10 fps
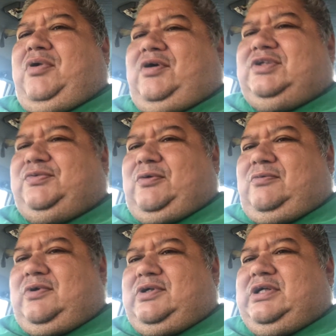points
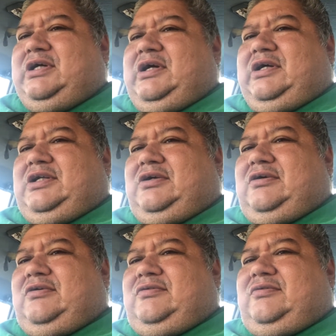forward
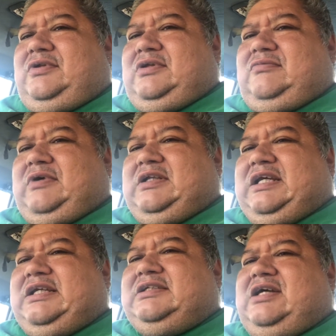to
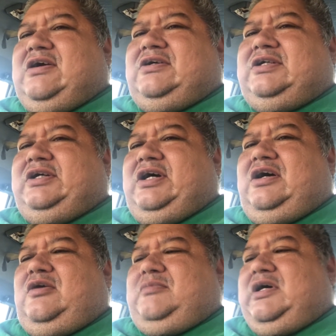things that are to
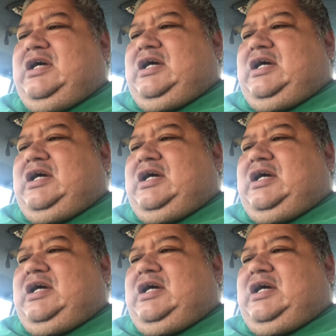come.